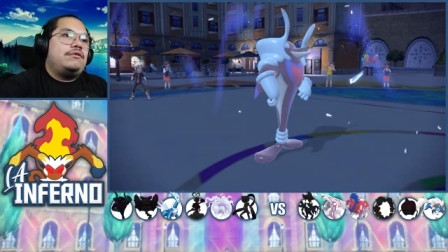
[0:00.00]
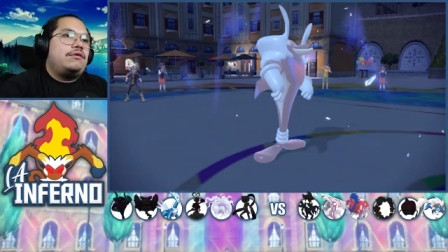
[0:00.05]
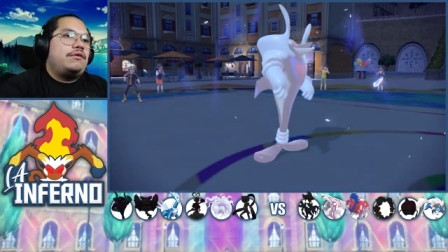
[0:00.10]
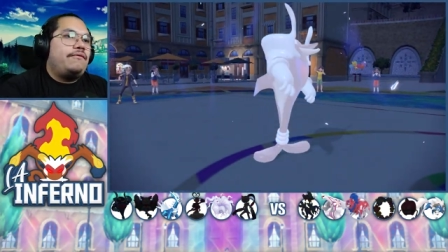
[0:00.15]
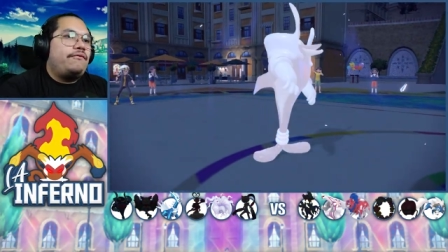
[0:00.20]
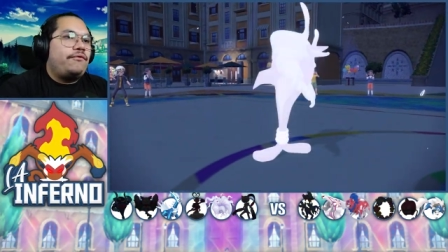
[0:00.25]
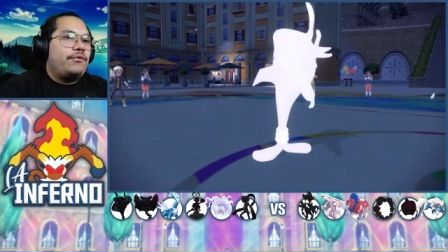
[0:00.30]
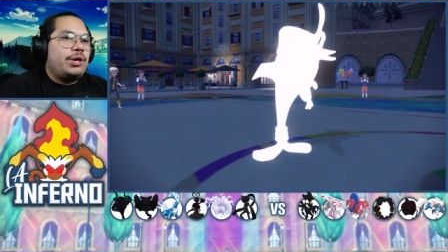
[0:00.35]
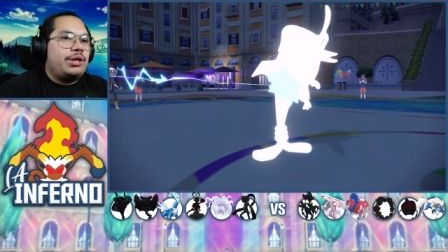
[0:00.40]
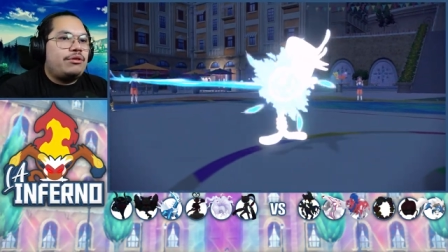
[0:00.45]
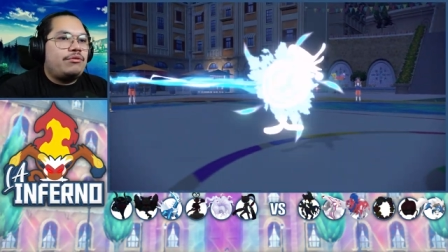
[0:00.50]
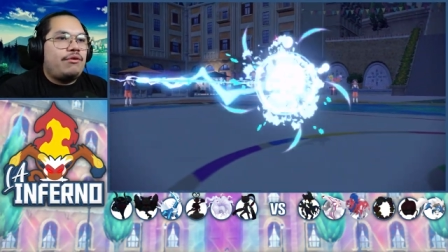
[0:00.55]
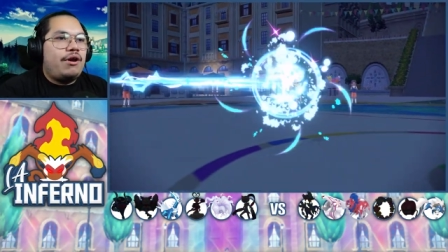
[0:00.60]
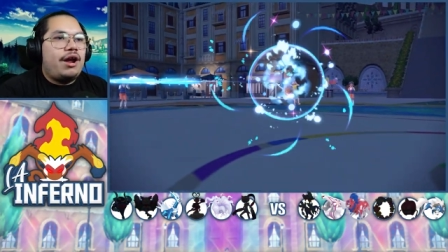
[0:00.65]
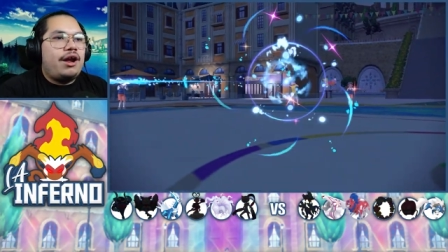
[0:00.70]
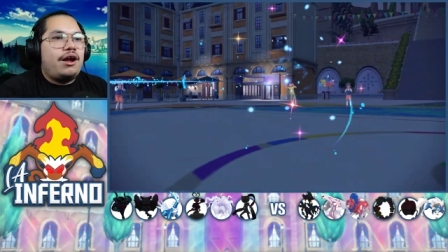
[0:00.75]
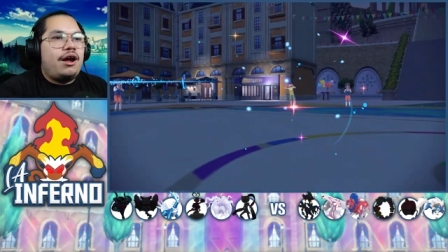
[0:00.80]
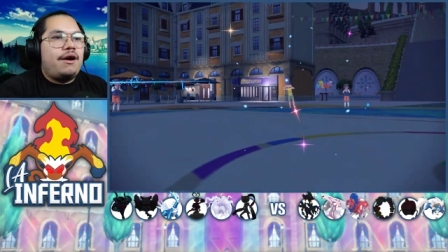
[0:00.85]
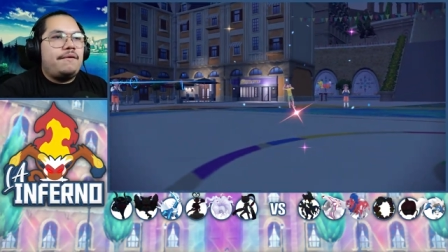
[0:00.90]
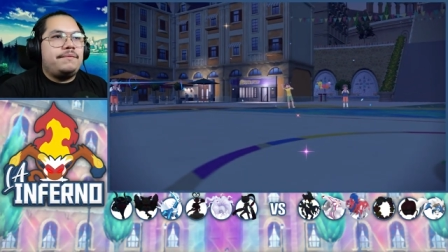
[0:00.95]
the Freeze
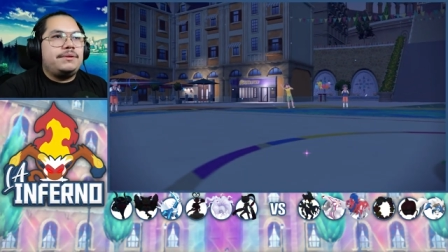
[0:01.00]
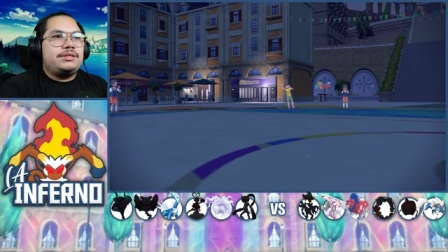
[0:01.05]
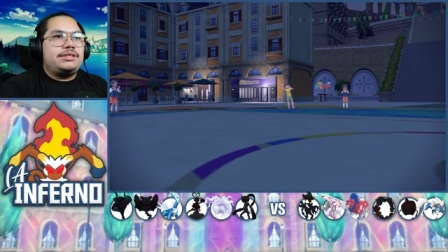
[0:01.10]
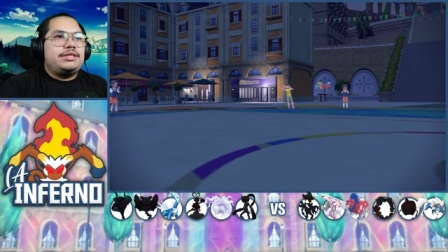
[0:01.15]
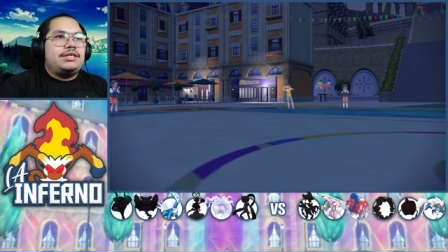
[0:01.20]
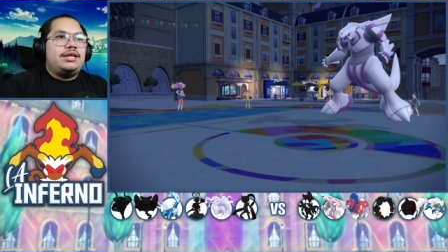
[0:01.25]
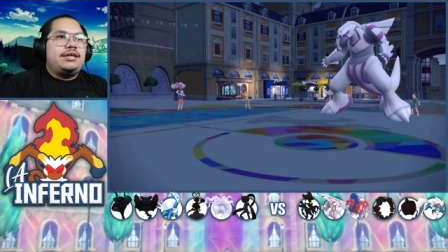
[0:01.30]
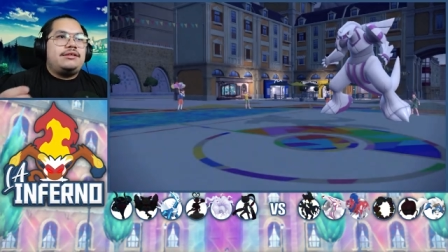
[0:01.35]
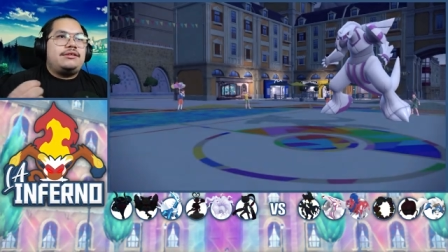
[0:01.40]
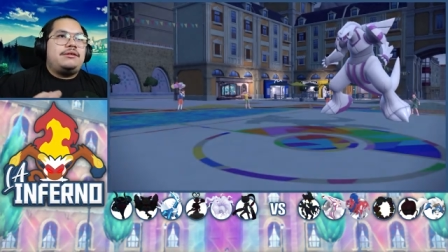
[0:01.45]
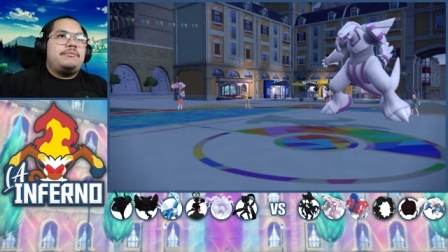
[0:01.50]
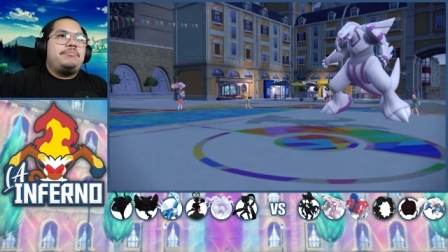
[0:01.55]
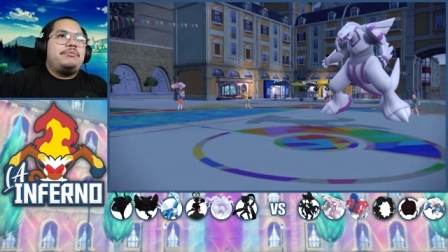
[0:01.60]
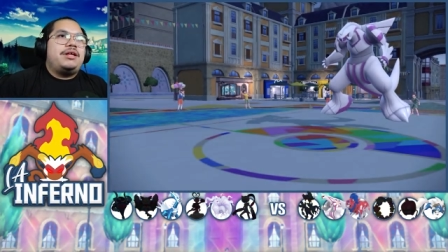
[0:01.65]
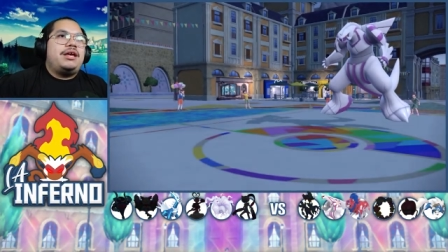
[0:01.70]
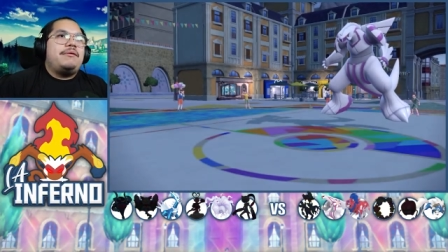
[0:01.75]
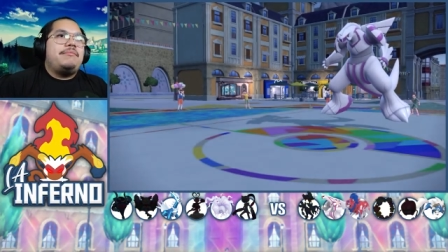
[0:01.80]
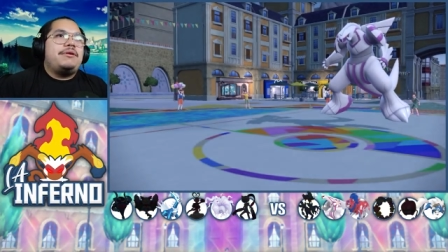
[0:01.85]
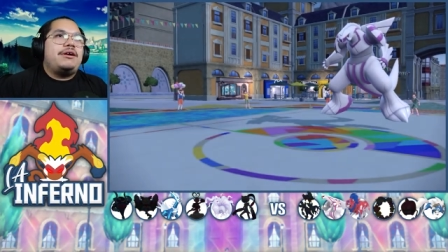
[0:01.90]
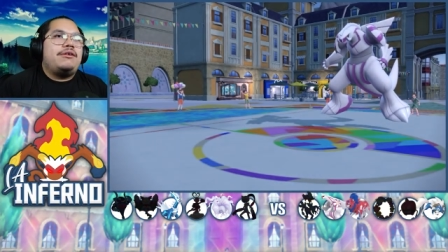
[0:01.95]
Dry obviously is the
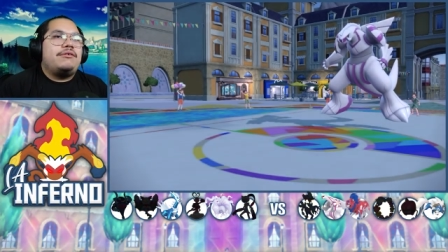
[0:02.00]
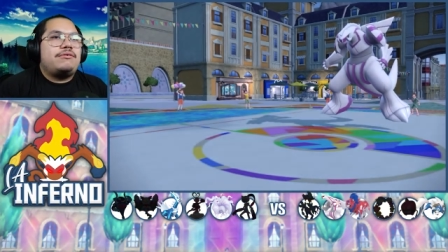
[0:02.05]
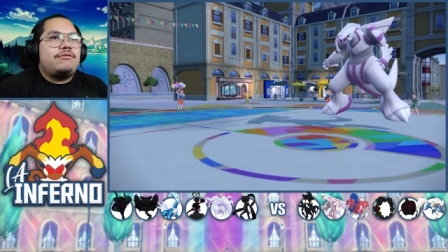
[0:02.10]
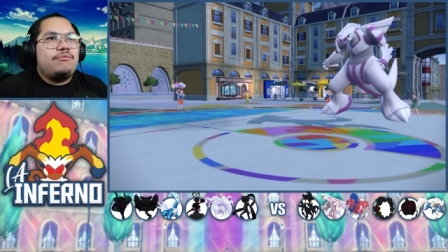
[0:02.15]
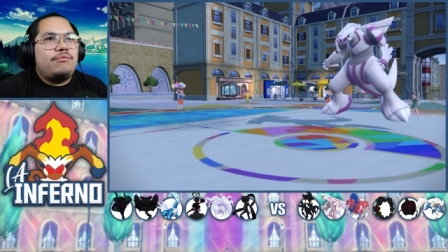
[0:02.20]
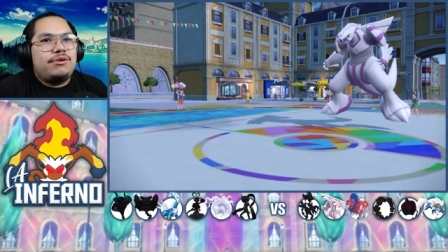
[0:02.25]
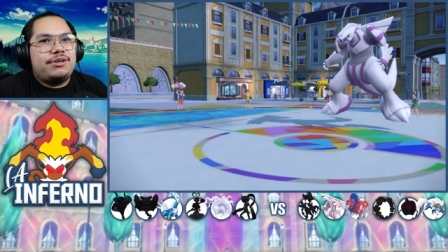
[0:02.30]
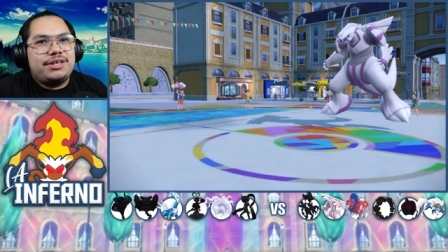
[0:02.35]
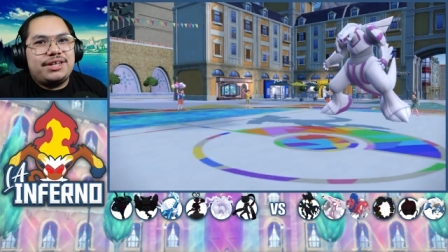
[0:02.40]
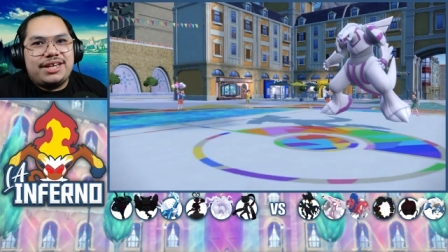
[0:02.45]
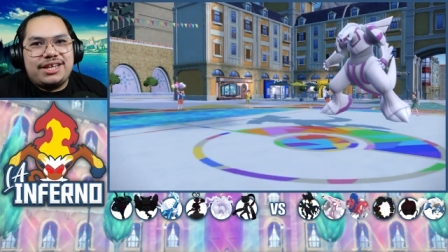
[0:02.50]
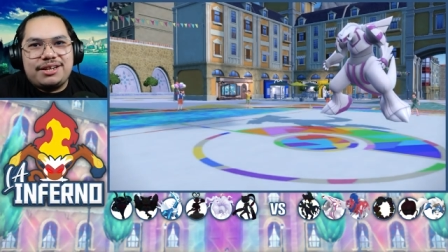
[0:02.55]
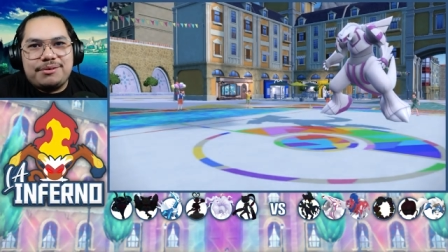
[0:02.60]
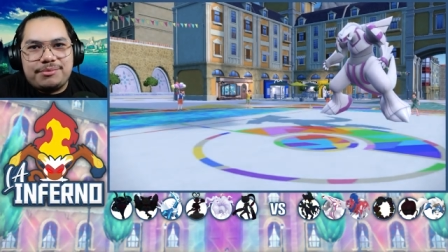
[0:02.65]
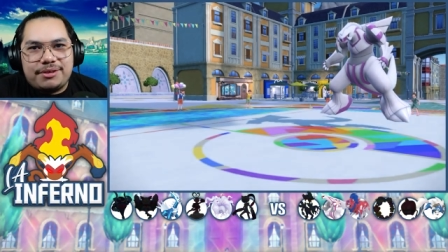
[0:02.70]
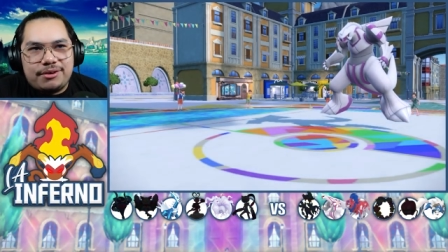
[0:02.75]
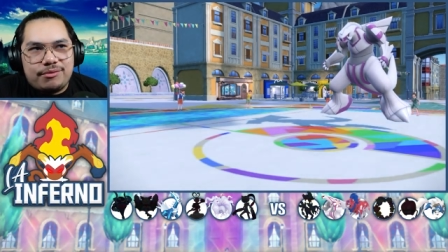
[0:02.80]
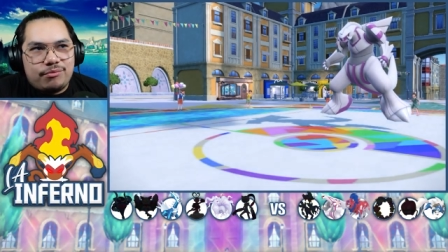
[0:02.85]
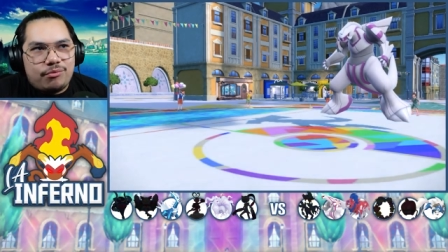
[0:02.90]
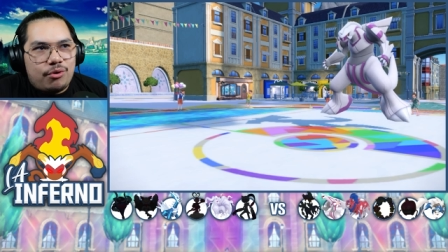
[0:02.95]
play, but I also wanted to get up
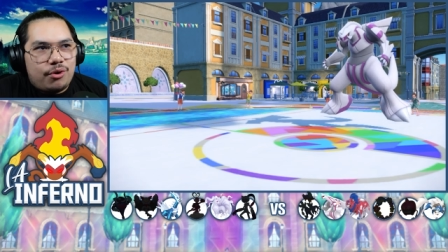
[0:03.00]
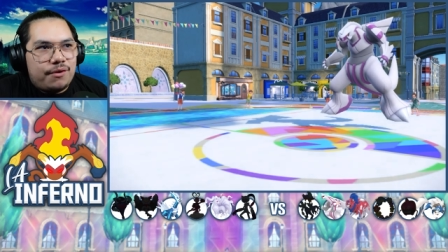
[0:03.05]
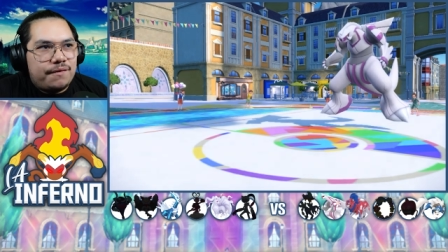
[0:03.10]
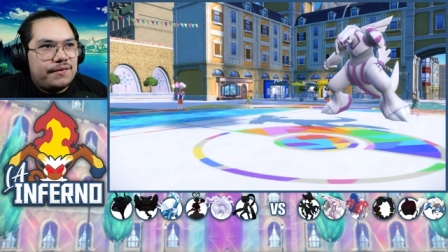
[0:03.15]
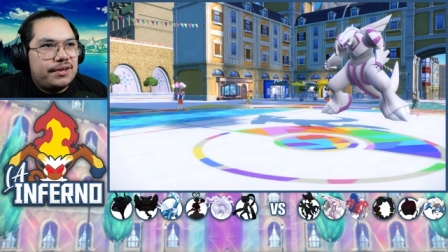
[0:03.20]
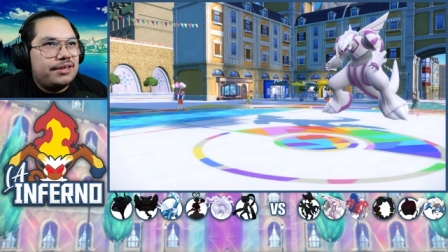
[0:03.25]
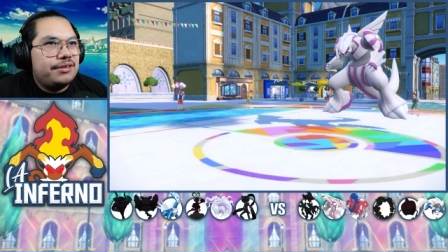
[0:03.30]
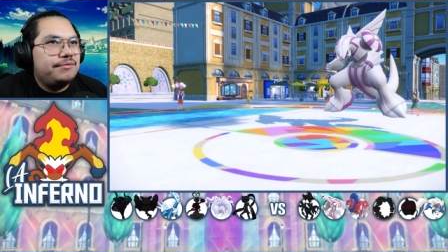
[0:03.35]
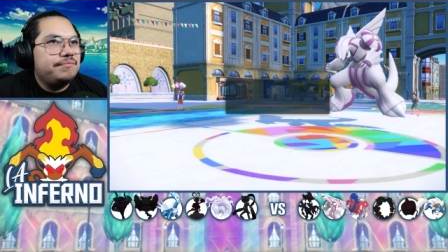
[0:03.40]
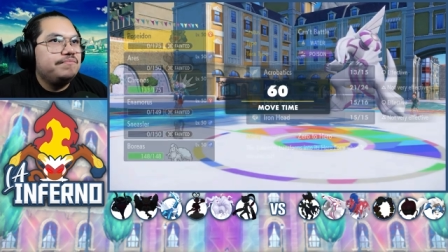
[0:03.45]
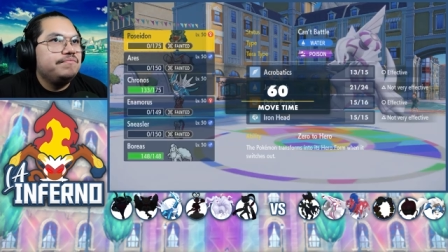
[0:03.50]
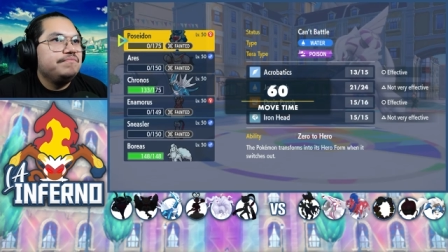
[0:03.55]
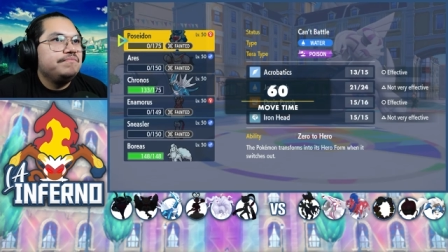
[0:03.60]
the Aurora Veil.